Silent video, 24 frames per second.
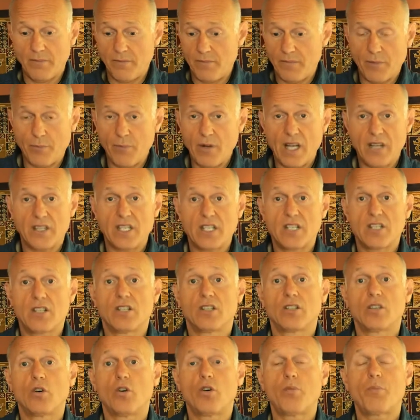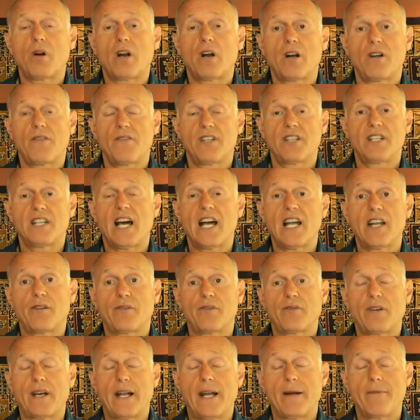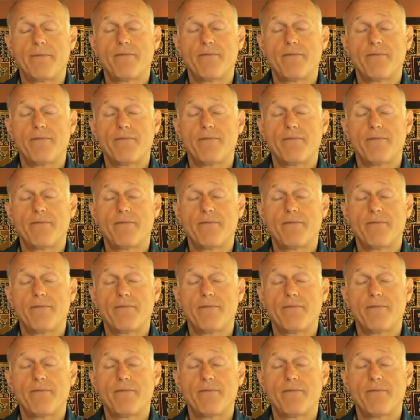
the breath into the low part of the diaphragm.